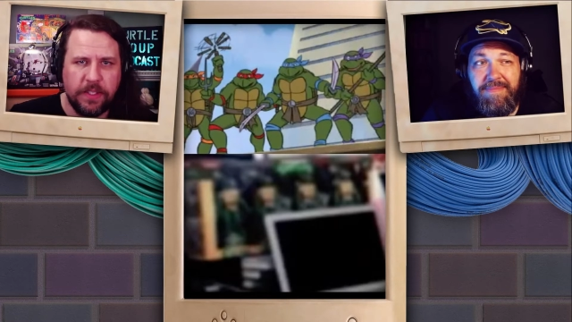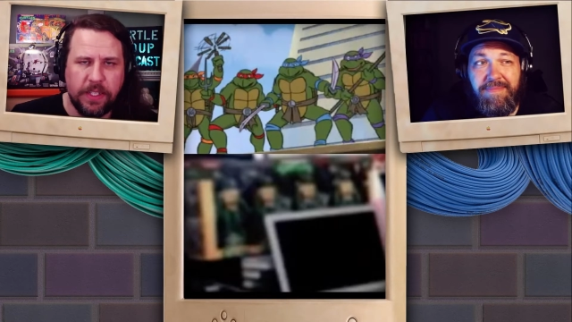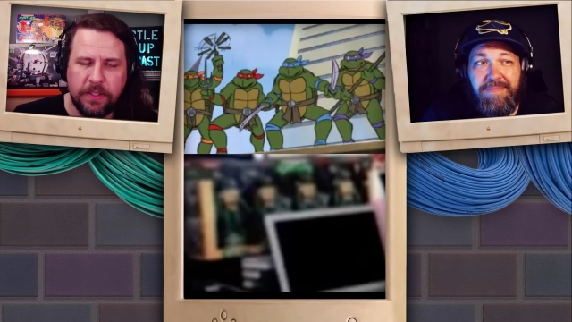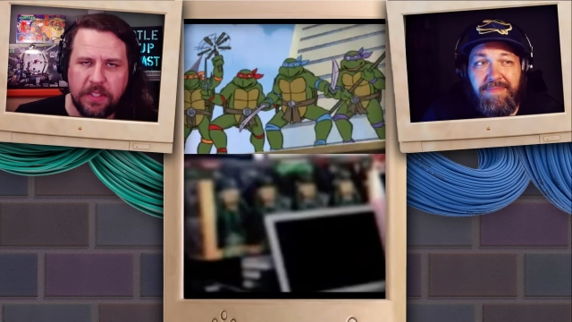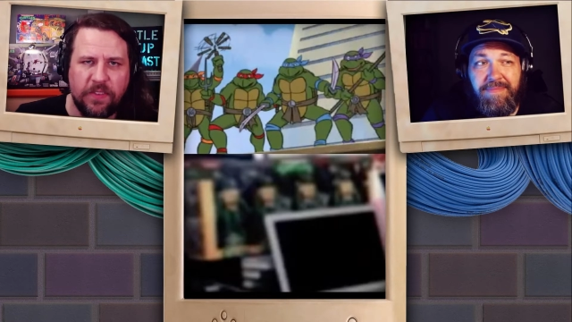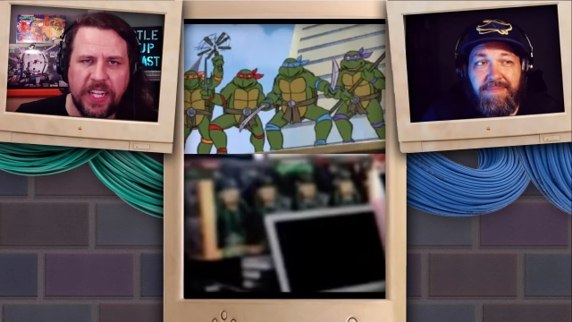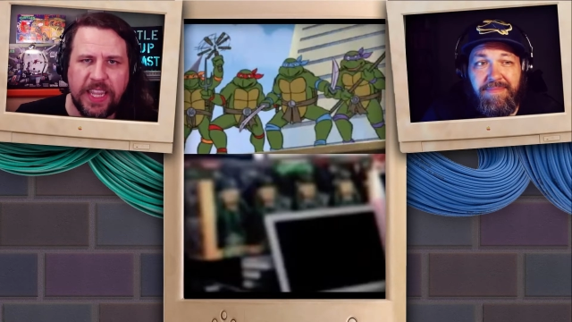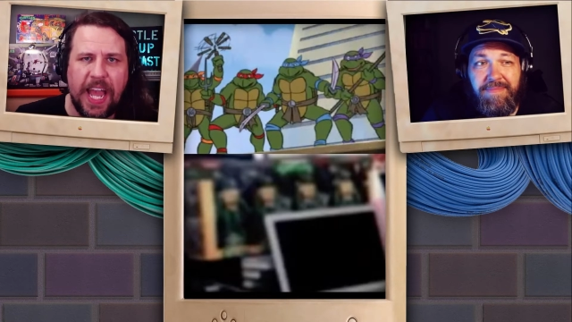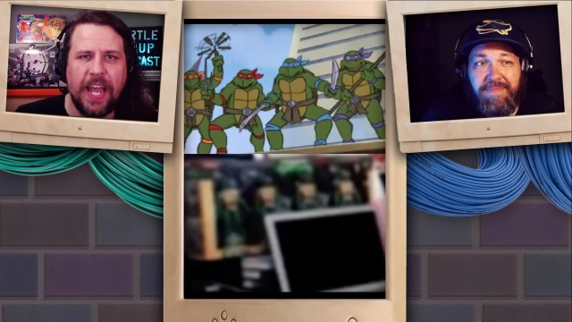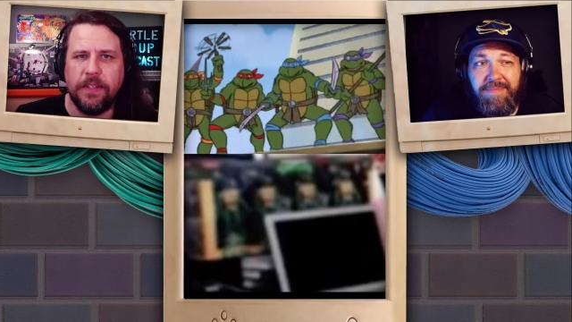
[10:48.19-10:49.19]
Speaker 1: and stuff like
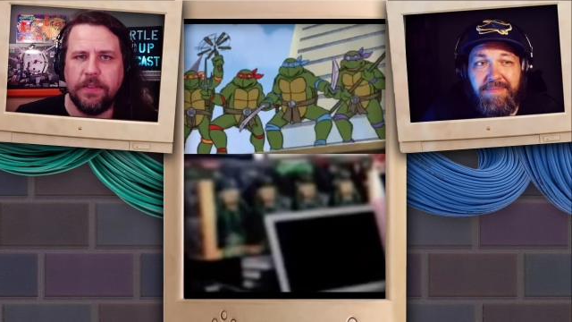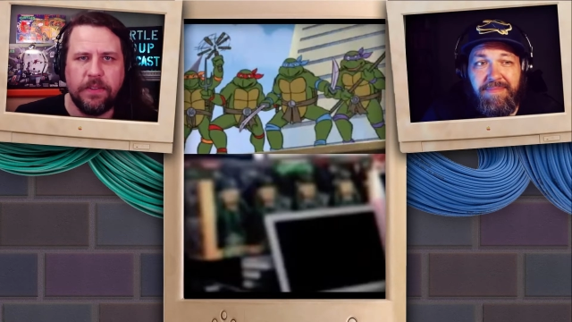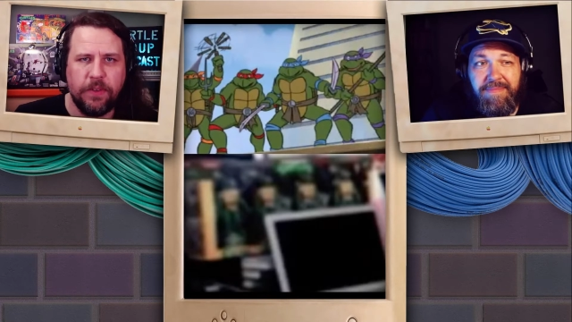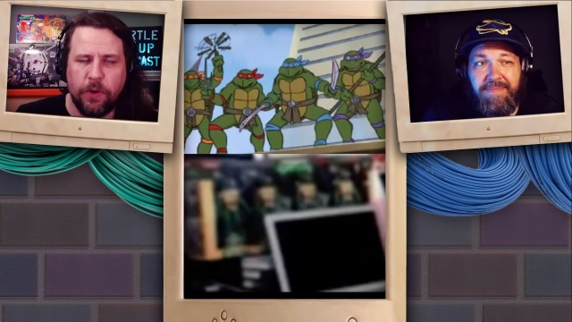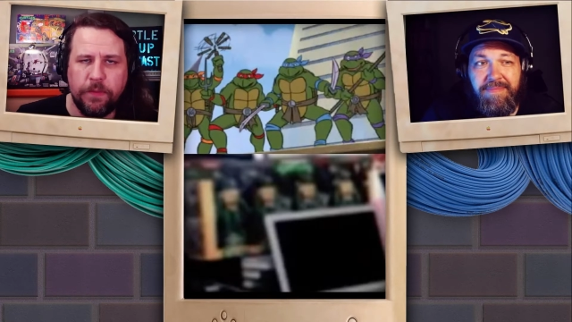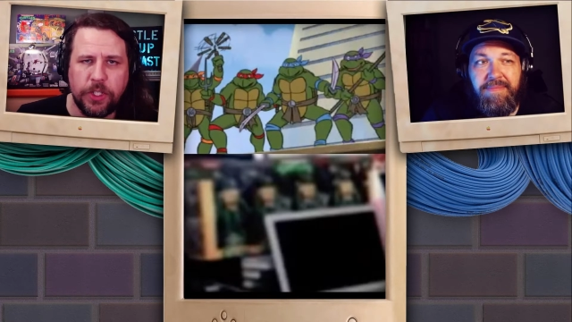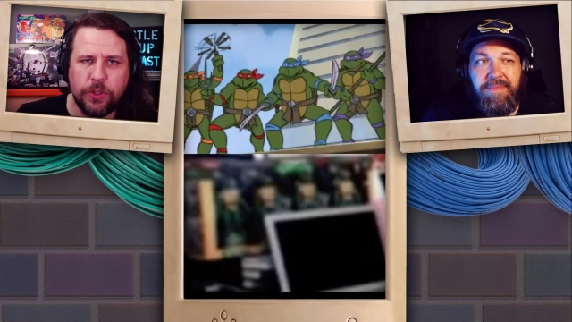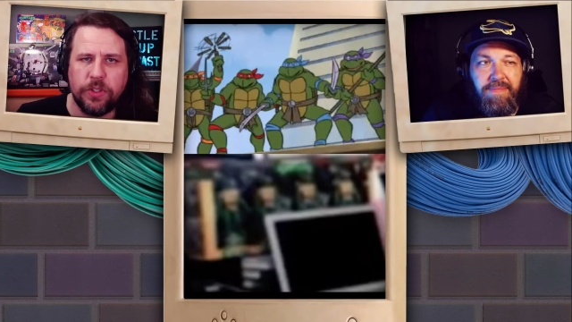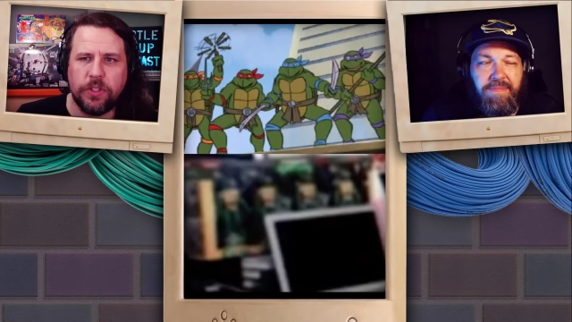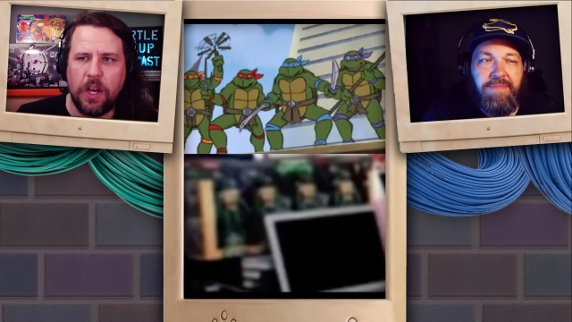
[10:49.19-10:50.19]
that, and different
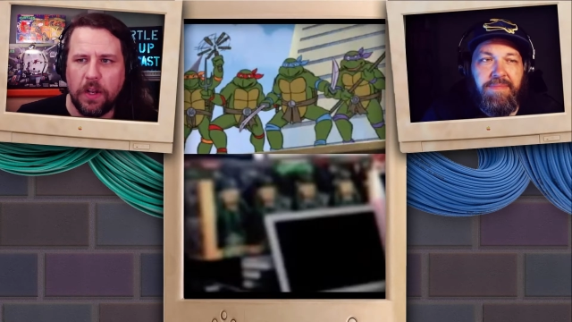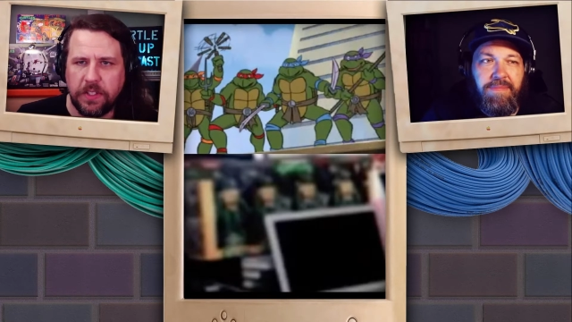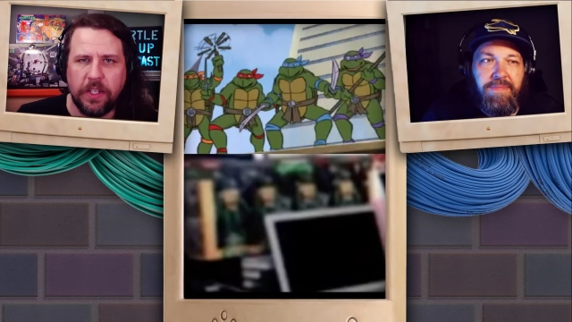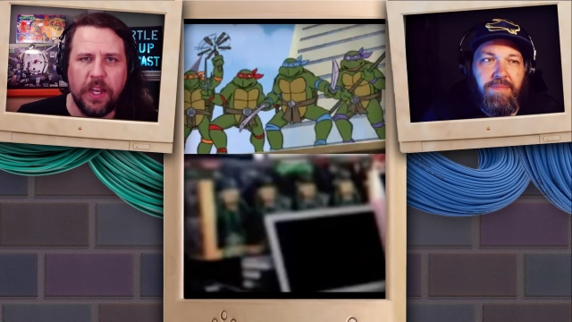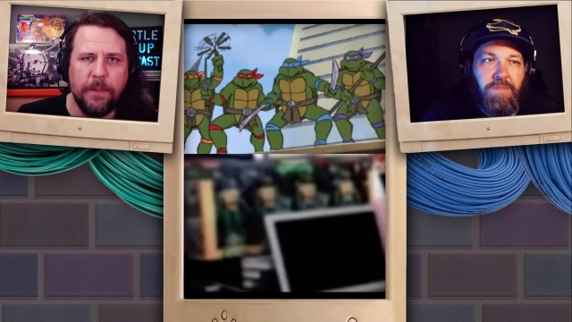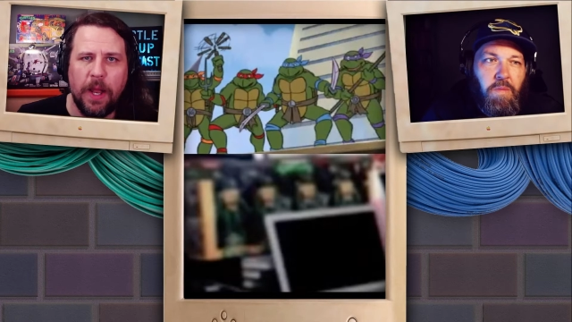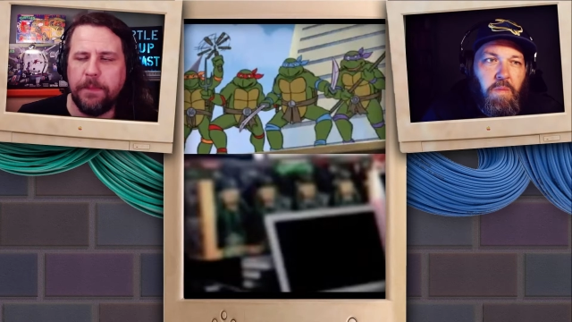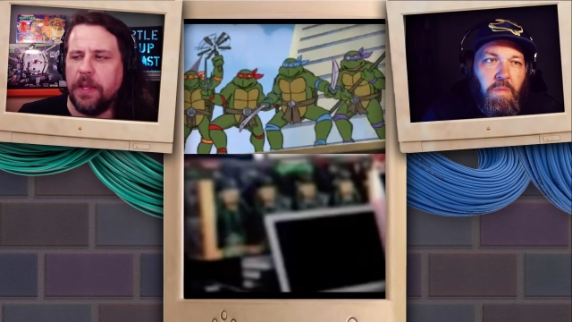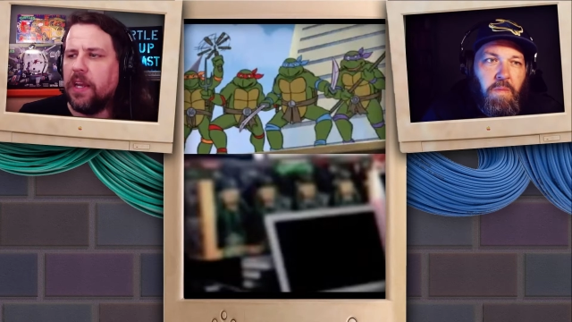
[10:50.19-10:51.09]
Avengers constantly coming up,